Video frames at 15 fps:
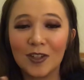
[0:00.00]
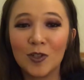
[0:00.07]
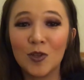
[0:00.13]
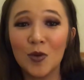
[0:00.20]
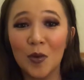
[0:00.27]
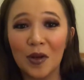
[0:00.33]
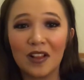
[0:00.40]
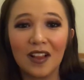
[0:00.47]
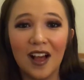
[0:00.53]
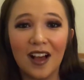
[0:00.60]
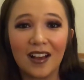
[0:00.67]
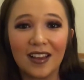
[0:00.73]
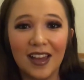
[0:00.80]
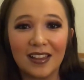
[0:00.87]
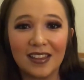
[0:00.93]
2
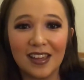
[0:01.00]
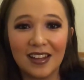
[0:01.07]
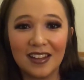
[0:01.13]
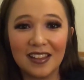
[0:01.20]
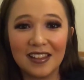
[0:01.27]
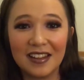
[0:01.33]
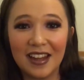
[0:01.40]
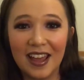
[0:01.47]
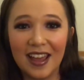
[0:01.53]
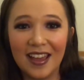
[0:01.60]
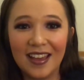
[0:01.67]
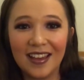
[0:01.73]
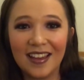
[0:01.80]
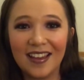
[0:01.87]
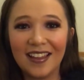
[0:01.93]
o'clock at the end of the
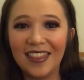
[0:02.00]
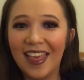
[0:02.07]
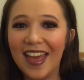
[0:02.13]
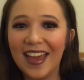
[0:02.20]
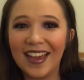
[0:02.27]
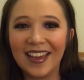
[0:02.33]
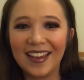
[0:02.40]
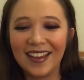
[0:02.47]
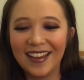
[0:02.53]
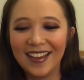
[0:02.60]
day. Like,